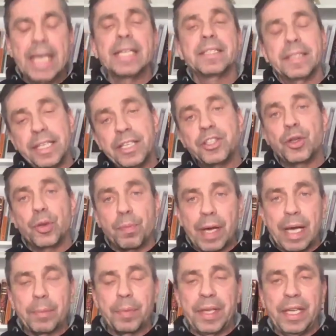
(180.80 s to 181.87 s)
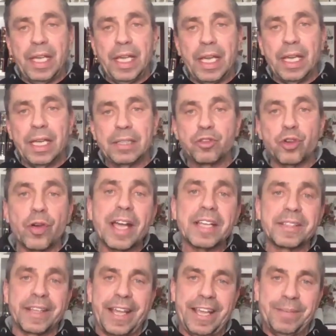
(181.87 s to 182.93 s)
teach your puppy
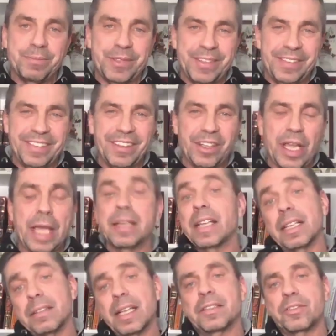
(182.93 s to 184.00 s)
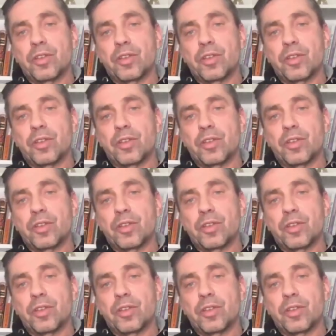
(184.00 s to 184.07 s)
trust games. Okay, not